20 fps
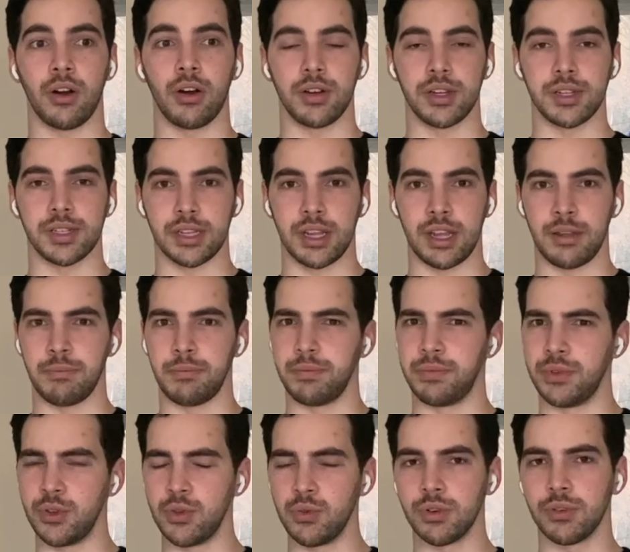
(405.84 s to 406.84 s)
is a
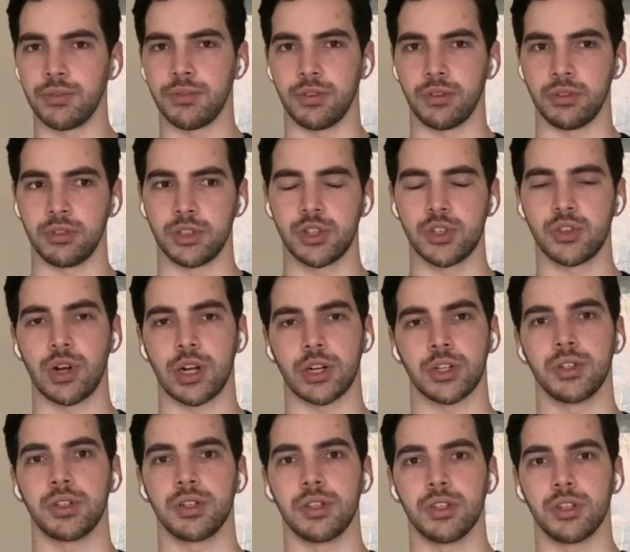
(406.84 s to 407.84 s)
beautiful structure
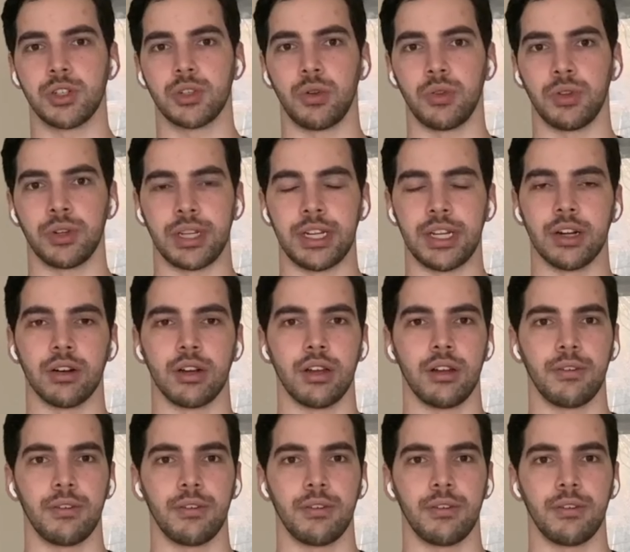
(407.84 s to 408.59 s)
to the shoulder here. Of